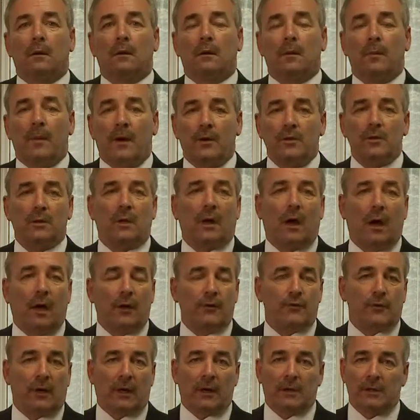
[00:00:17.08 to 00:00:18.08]
Commercial
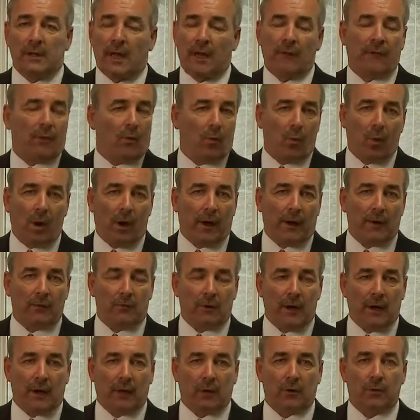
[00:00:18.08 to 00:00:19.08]
contracts have a wide
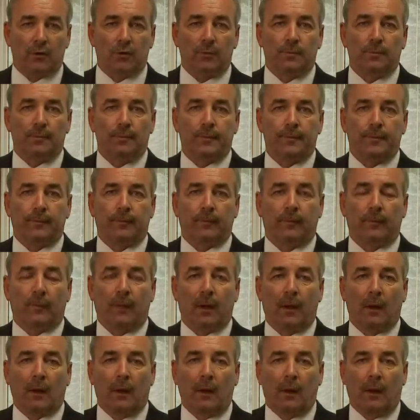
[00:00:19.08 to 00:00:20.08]
range.
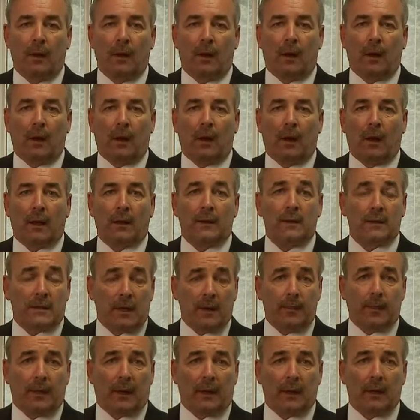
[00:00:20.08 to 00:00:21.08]

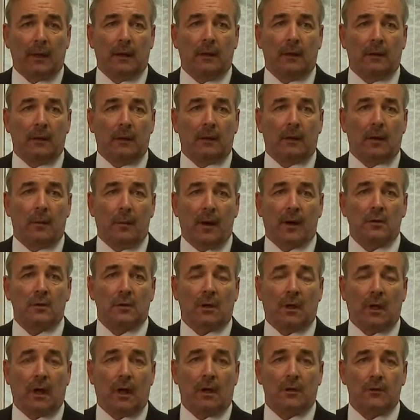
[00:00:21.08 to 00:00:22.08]
Typically,
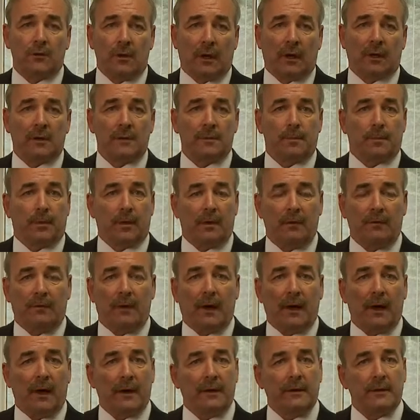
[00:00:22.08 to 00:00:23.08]
commercial contracts
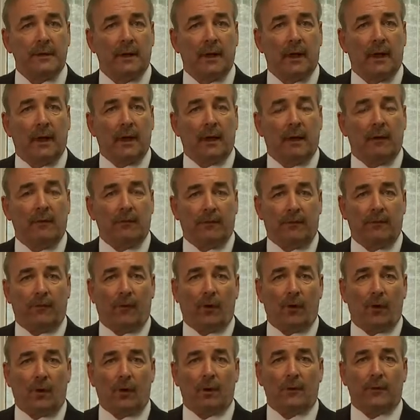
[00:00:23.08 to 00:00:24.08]
provide
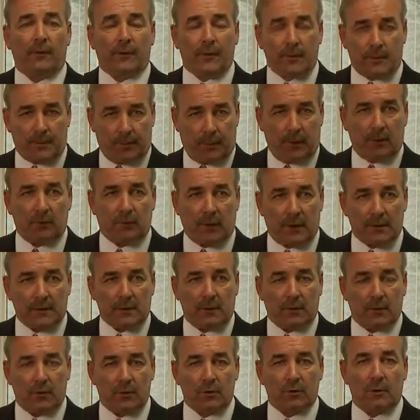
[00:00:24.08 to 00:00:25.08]
for dispute
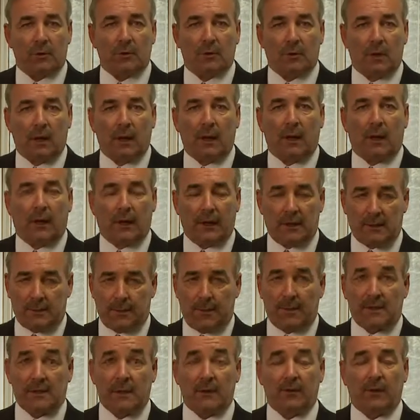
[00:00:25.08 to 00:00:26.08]
resolution in
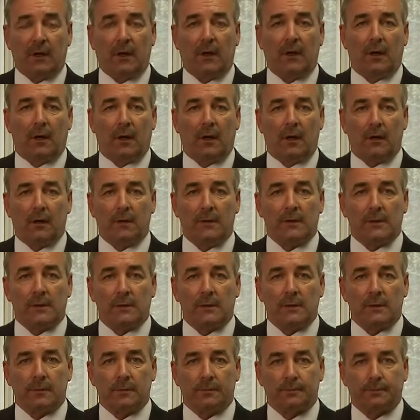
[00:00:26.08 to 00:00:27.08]
specific
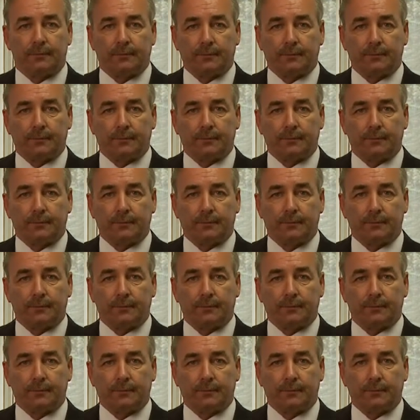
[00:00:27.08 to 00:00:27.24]
clauses.